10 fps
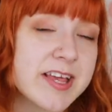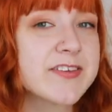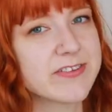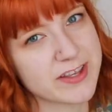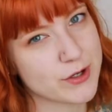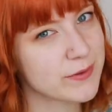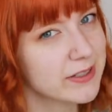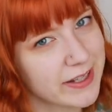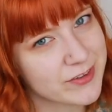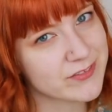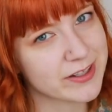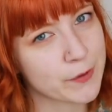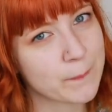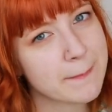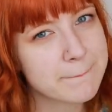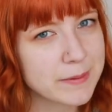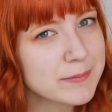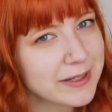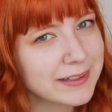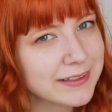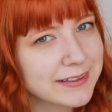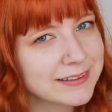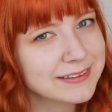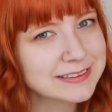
See you in the next video. Bye-bye.